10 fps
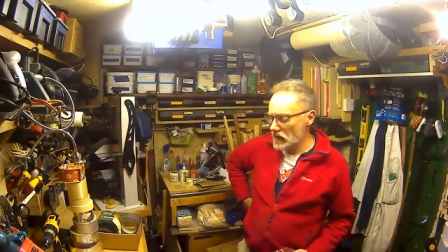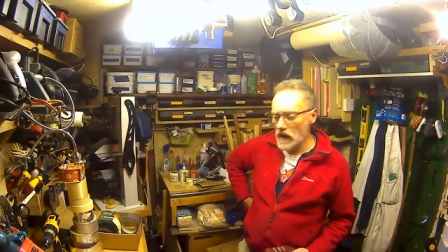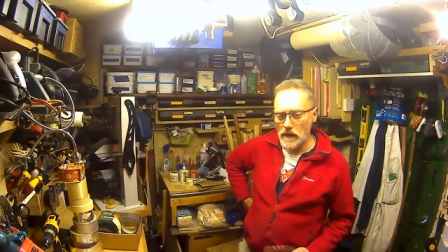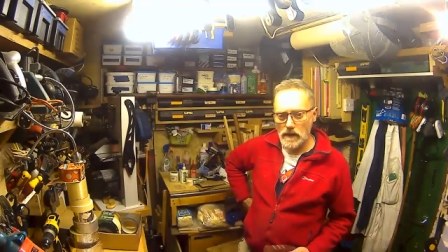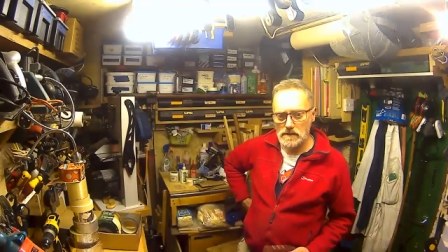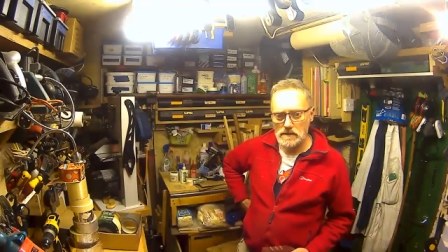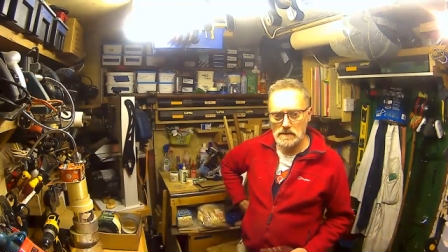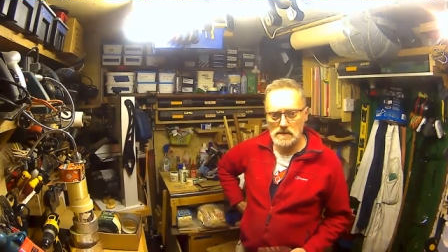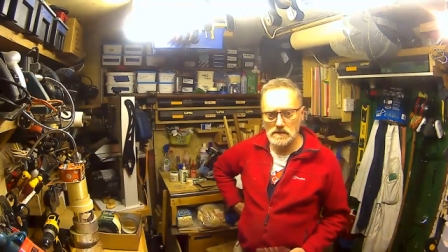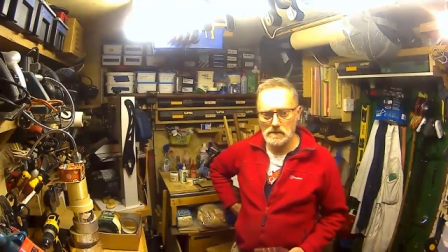And
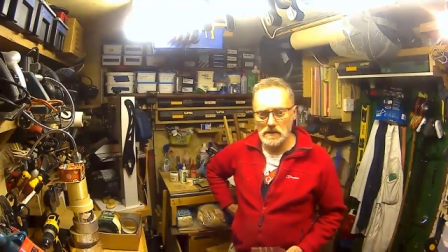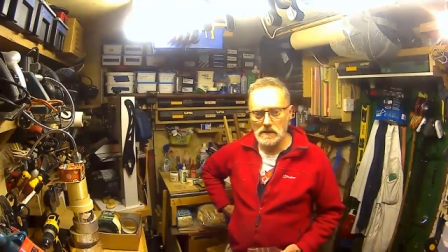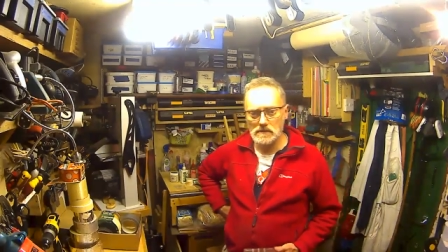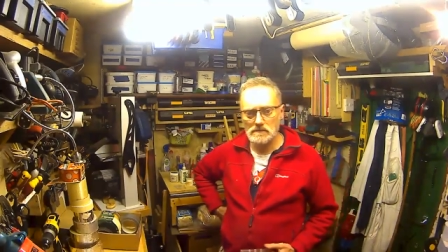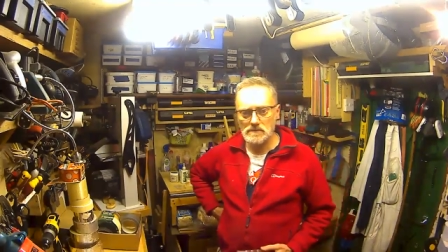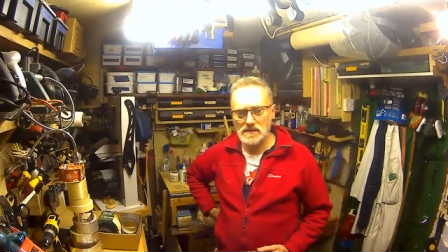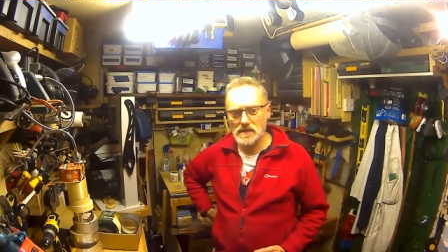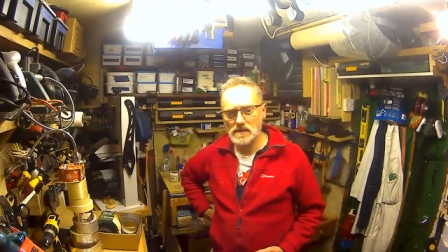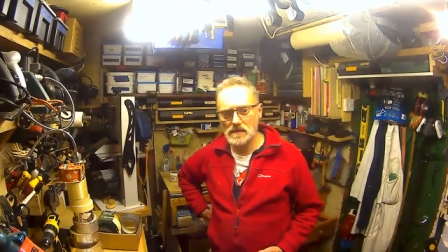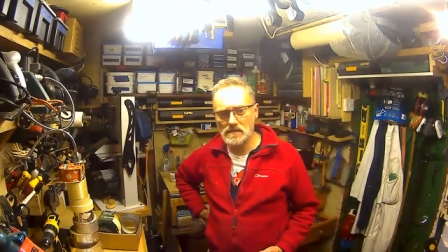that's,
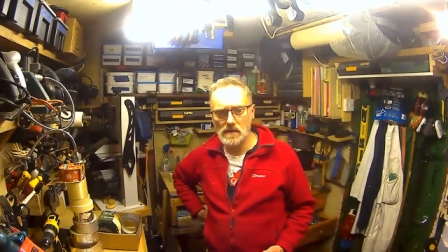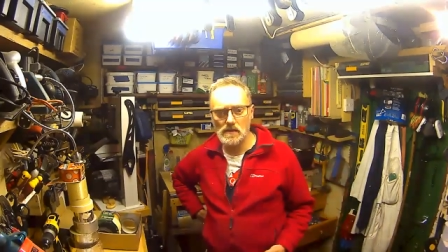sitting's the